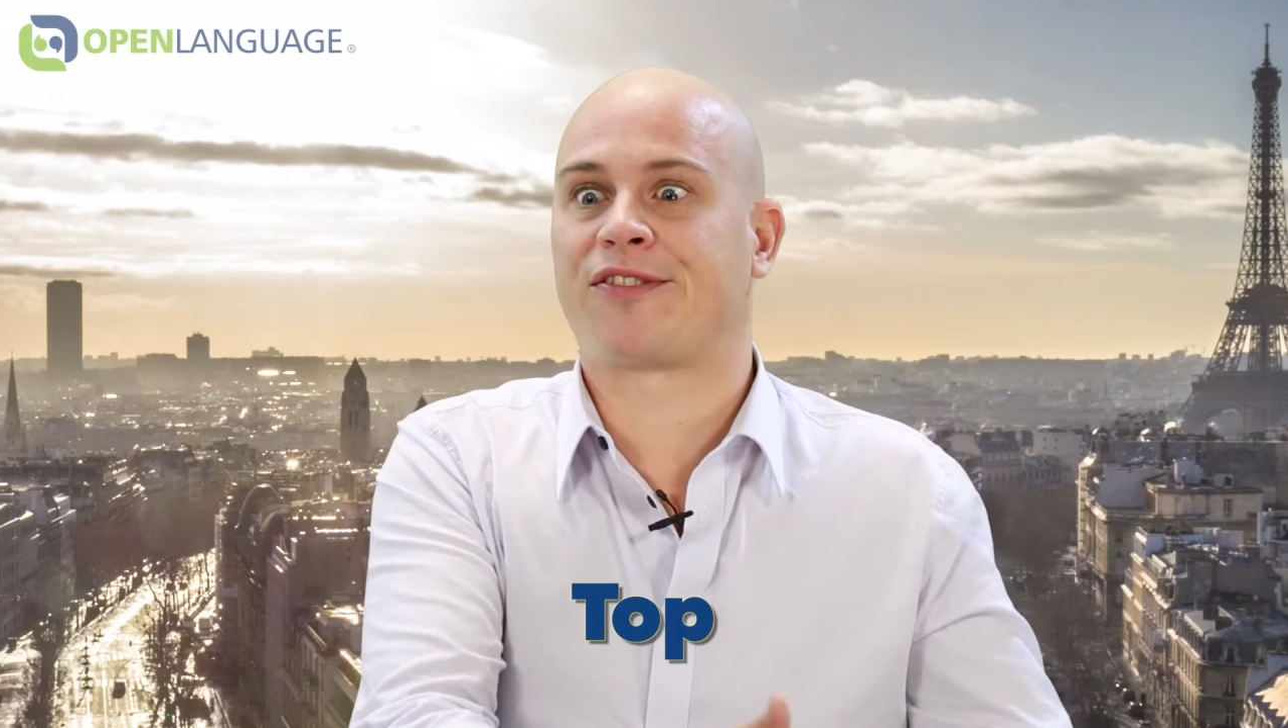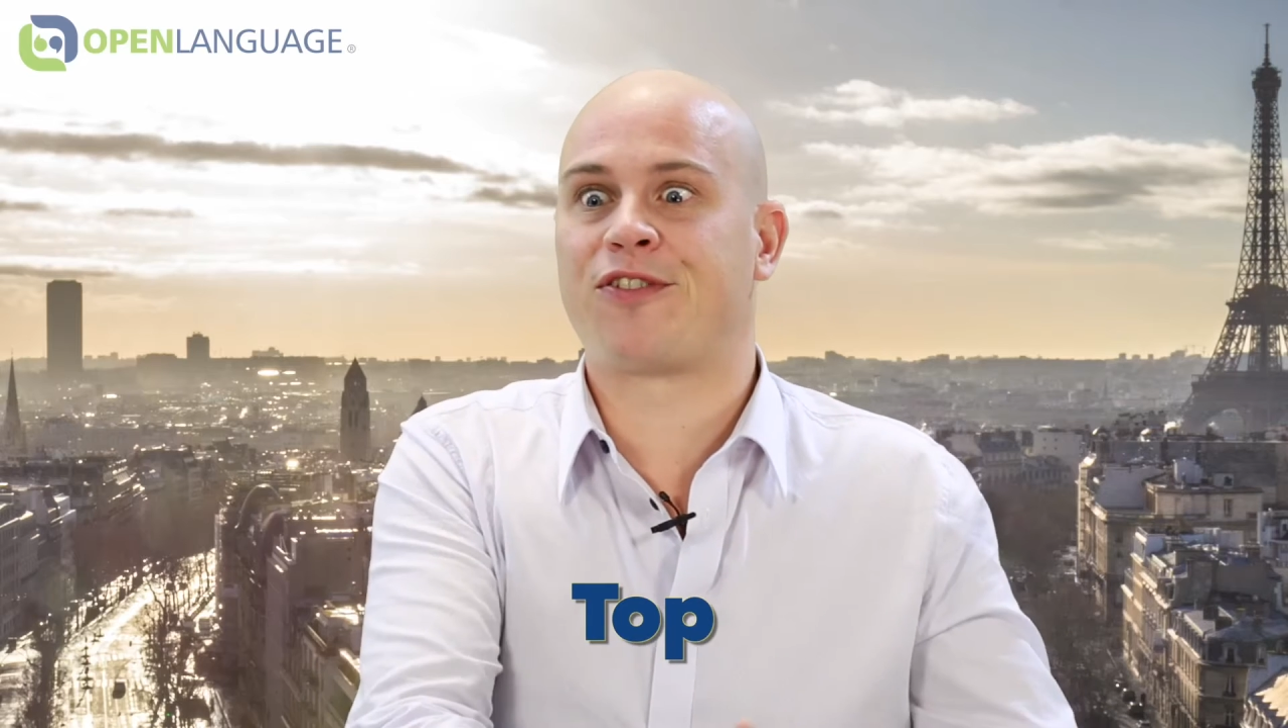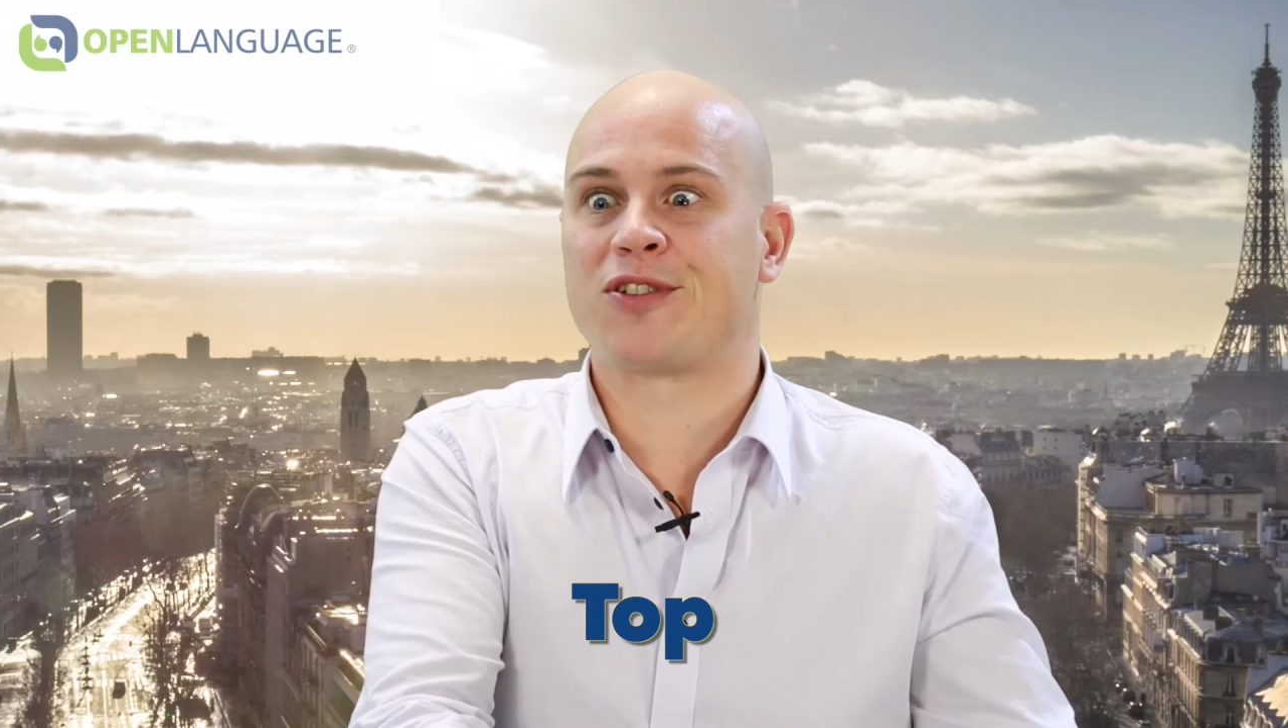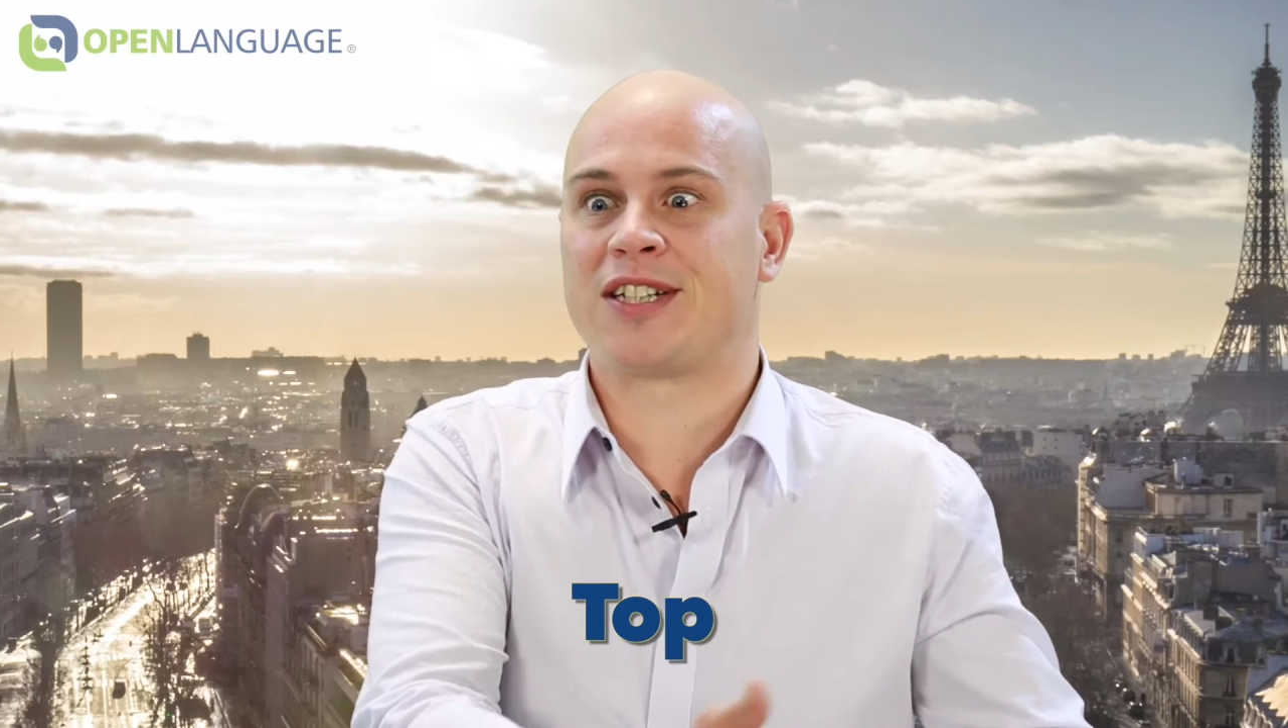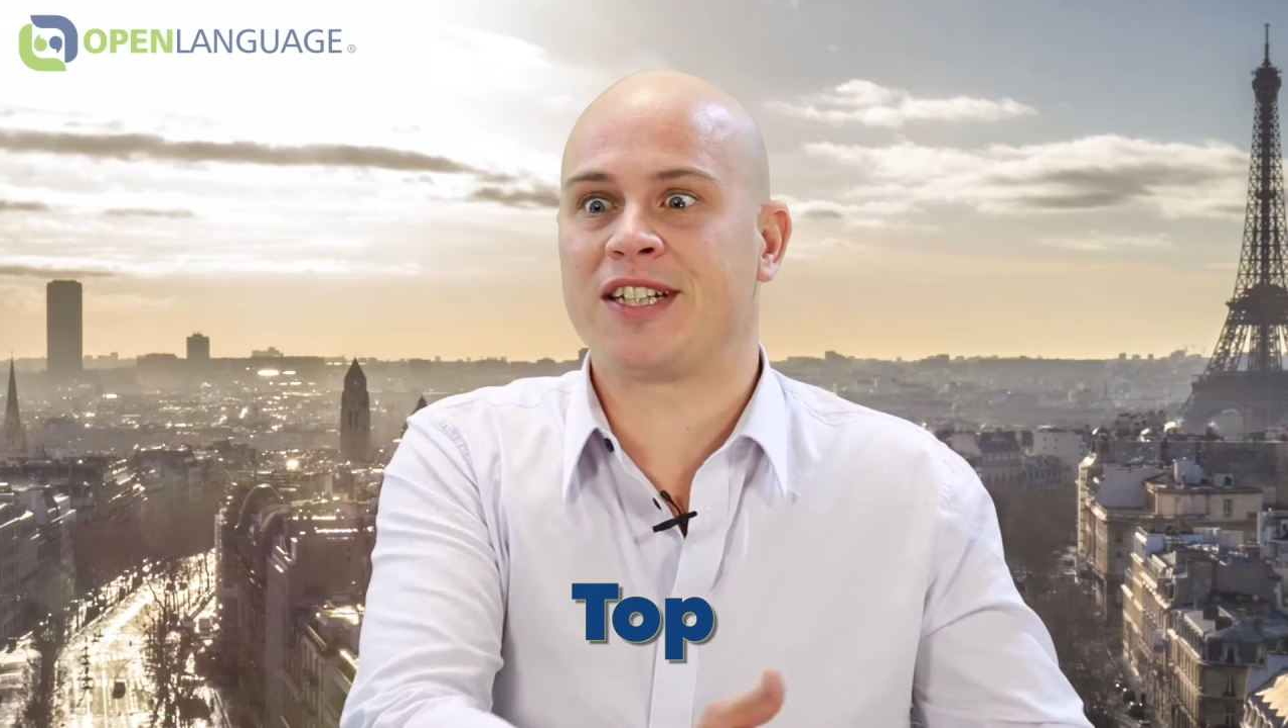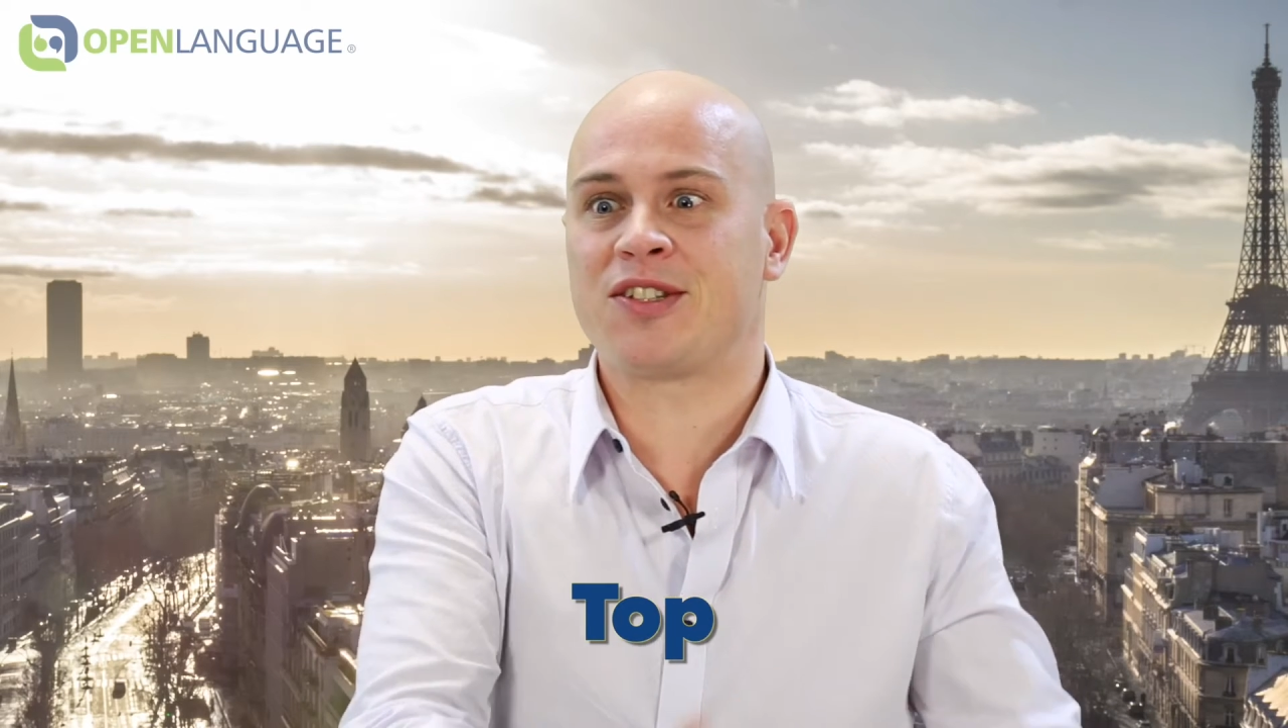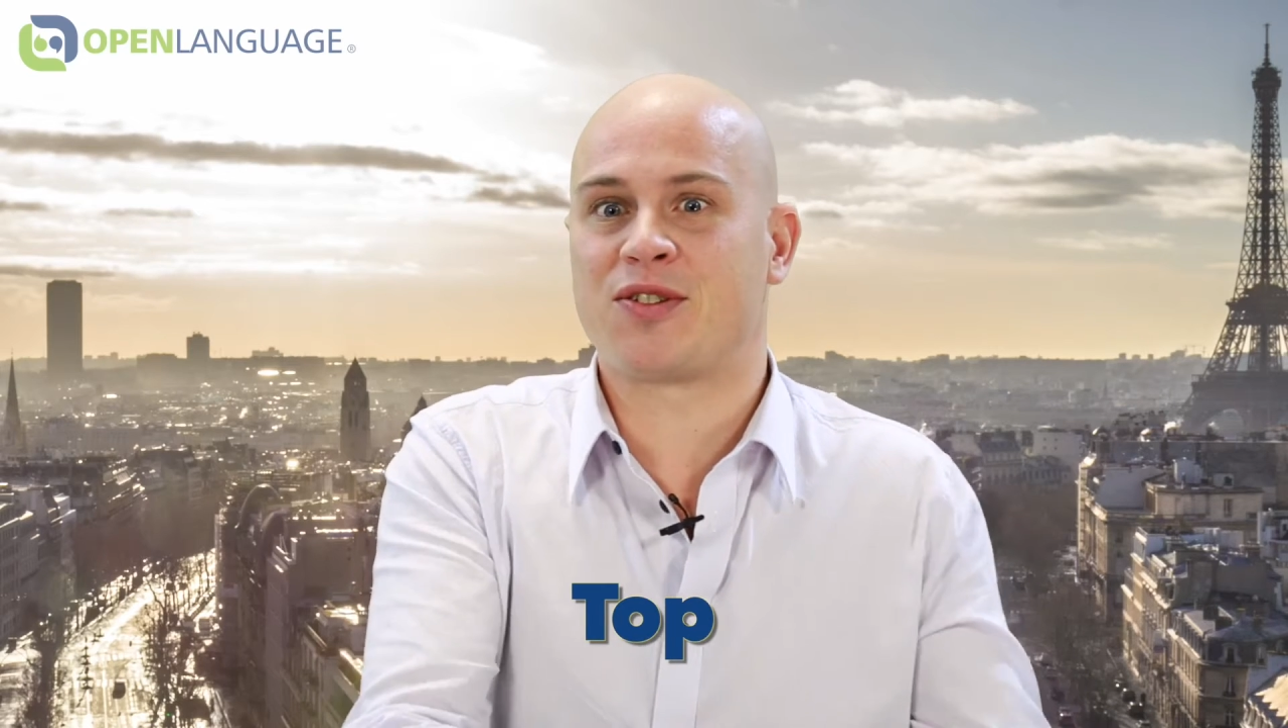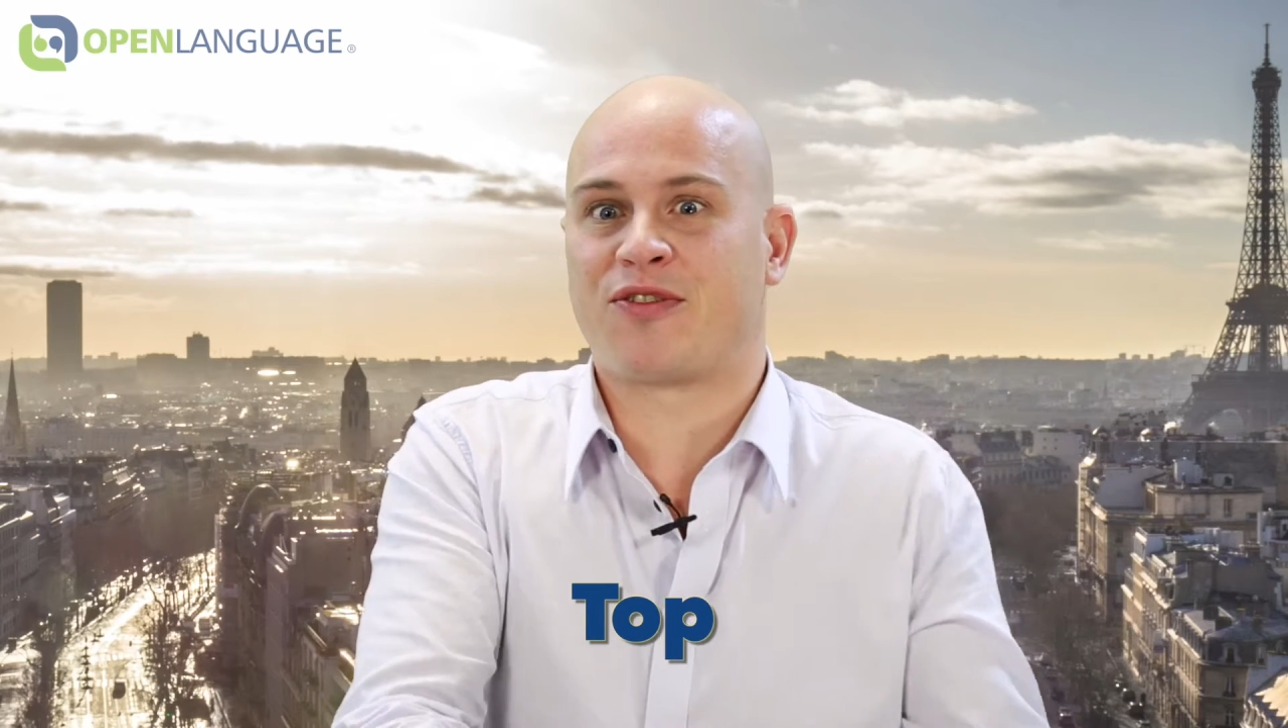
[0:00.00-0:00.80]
40 years ago,